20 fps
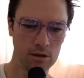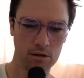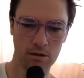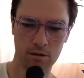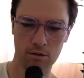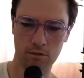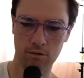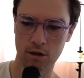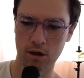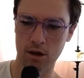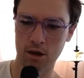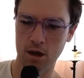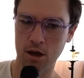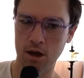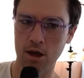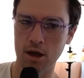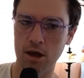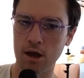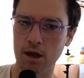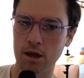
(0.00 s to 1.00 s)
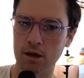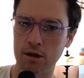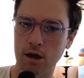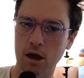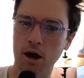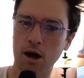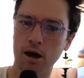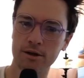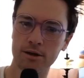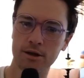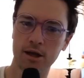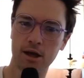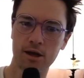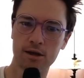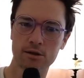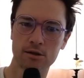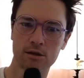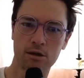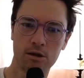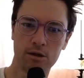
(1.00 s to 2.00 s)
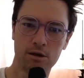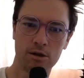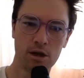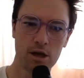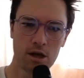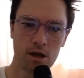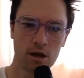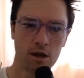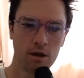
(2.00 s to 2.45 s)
of in context learning